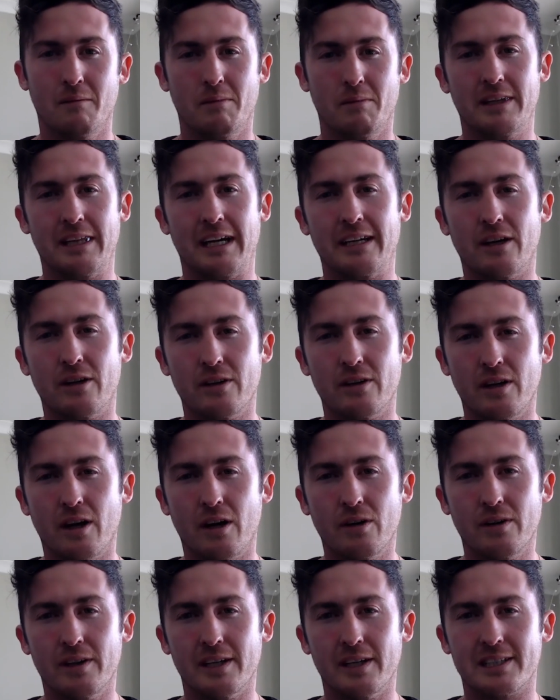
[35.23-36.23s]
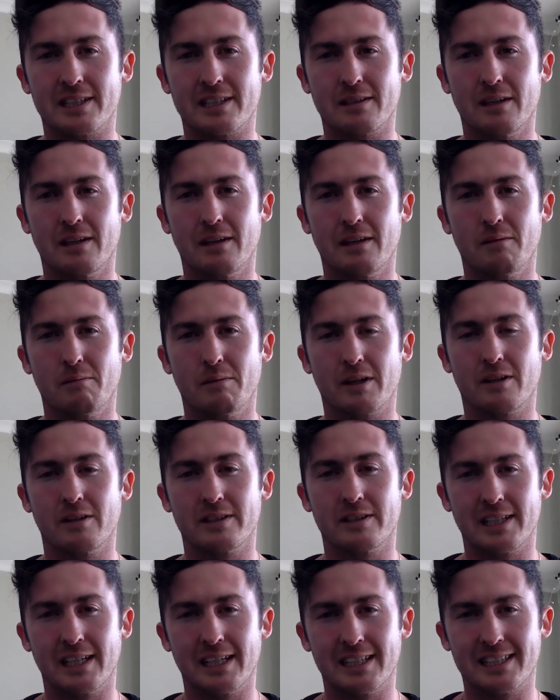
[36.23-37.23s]
But they don't know this
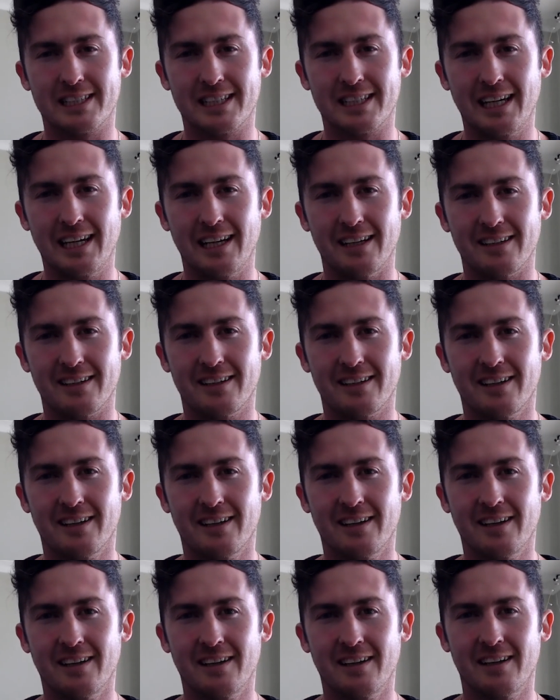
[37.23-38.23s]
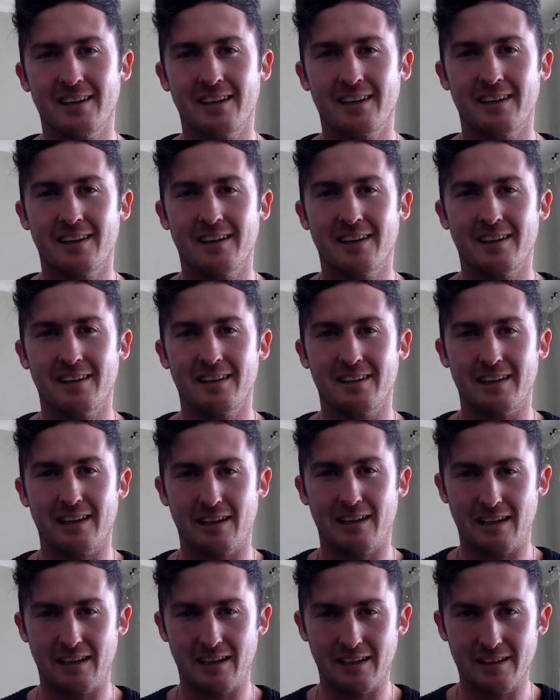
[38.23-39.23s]
because they're scared.
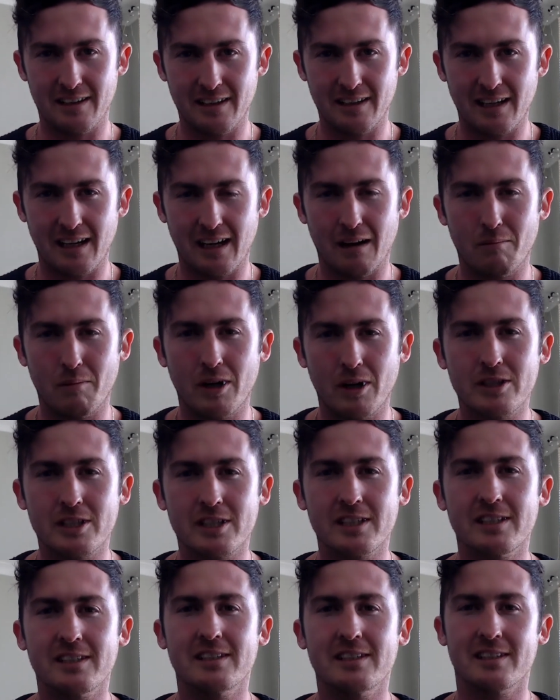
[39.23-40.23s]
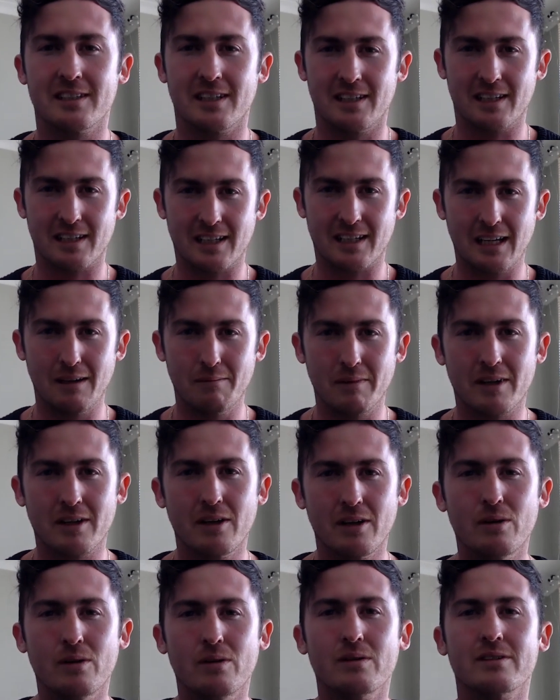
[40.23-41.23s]
They're in the emotions and the
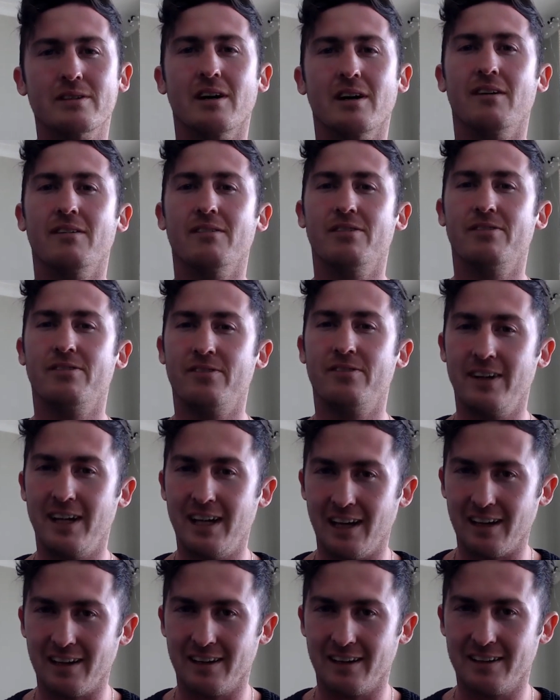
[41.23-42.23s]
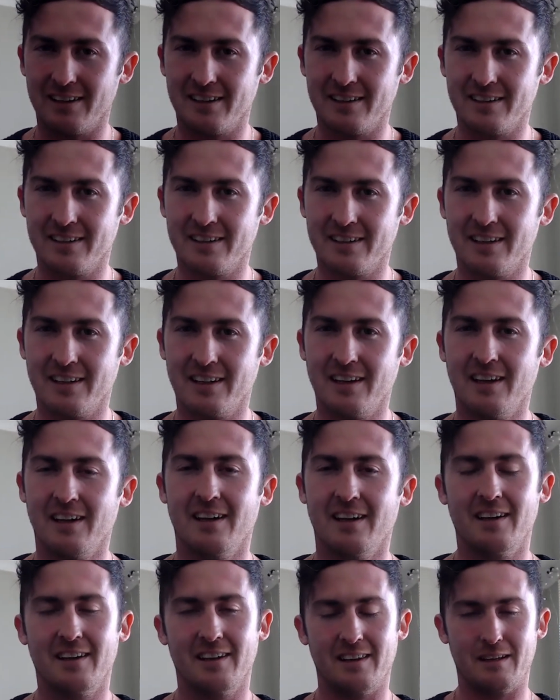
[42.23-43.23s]
chemicals of fear.
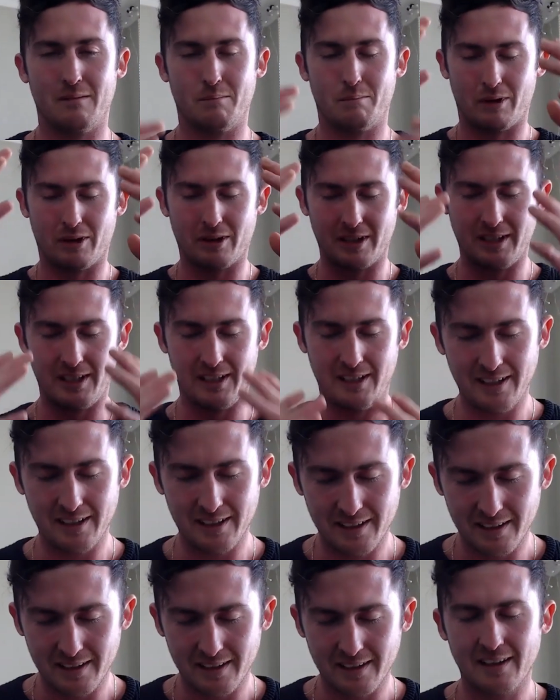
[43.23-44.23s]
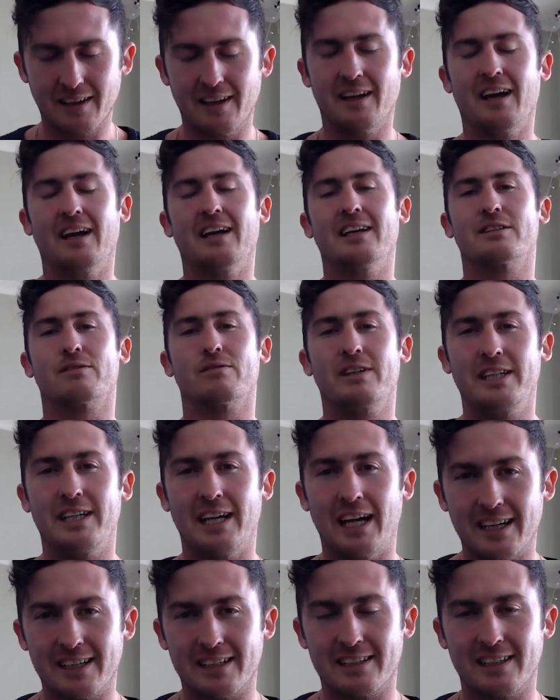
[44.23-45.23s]
Their body is
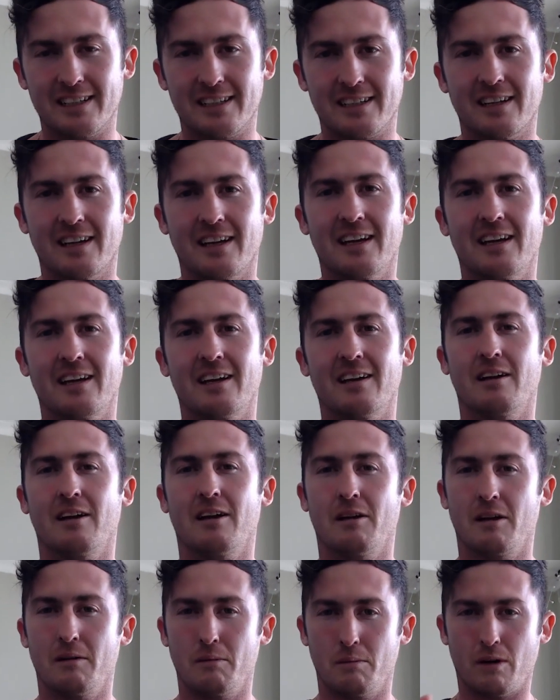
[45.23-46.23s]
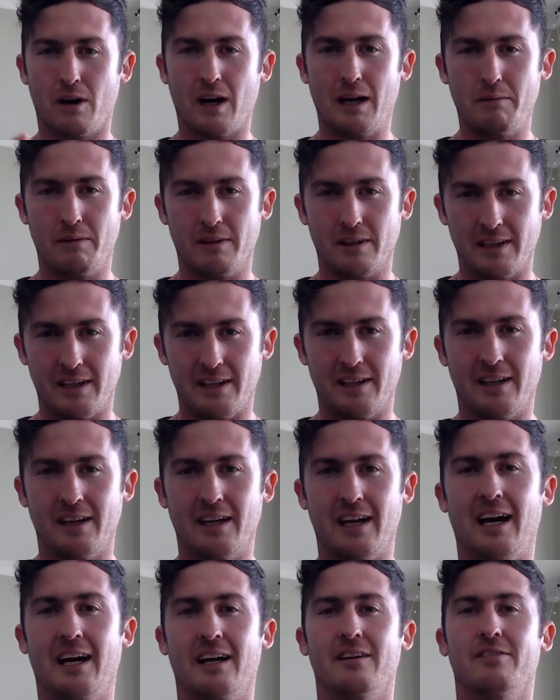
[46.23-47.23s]
reacting primarily
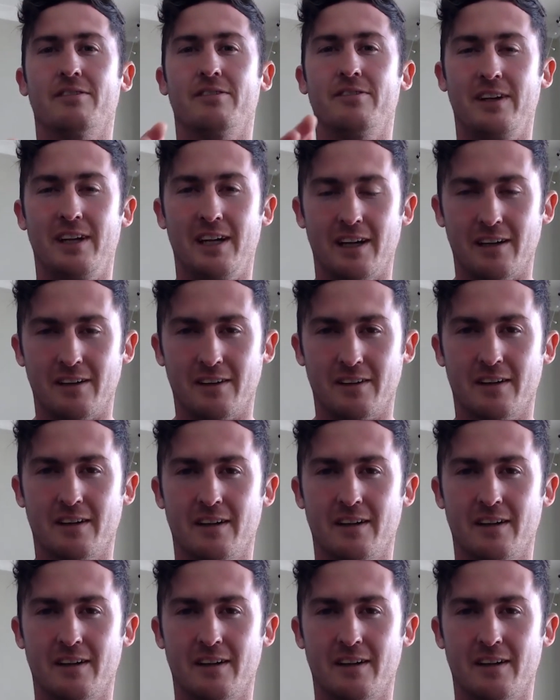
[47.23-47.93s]
out of fear.